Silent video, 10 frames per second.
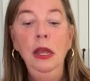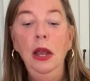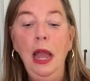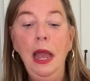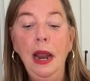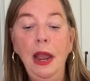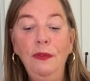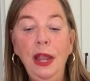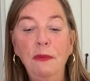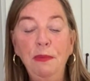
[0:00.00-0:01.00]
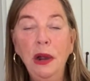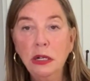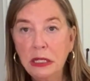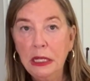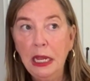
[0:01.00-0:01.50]
and I've kept
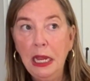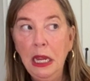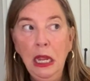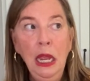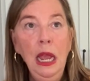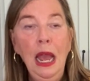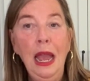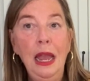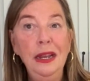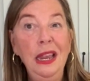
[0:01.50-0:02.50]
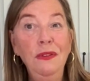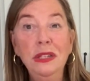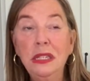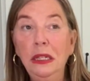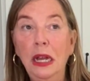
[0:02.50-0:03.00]
parsley and even
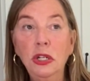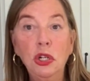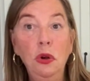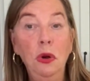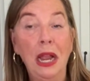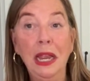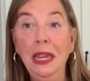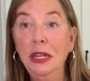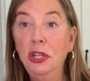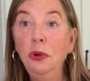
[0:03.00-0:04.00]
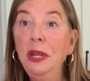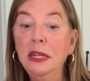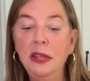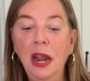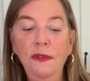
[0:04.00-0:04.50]
cilantro, I can get two
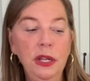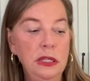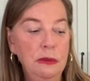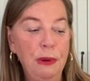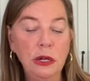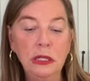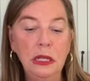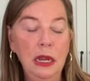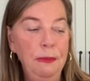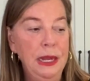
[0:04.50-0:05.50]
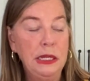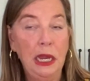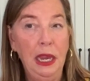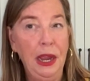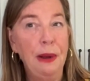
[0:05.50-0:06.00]
weeks out of it. Parsley and mint, I
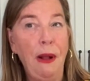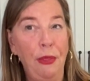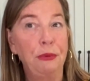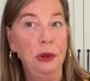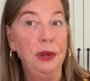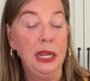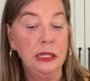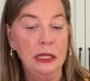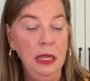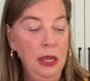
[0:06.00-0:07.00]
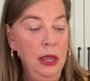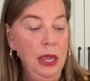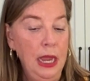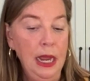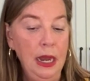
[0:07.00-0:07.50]
can get about three weeks.
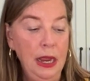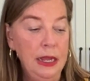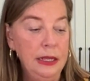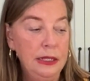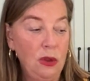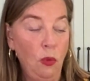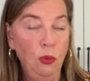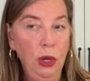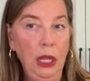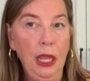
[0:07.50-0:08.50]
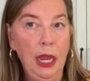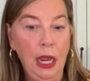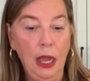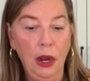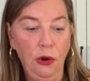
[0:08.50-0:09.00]
It is
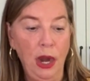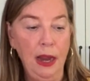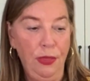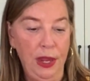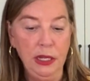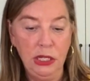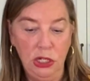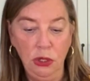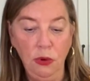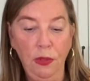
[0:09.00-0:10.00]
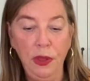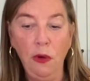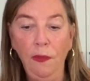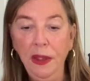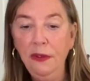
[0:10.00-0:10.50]
really a great thing to do. The
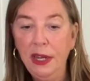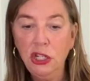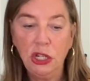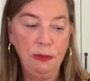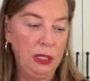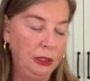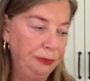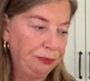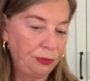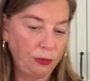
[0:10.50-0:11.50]
only vegetable,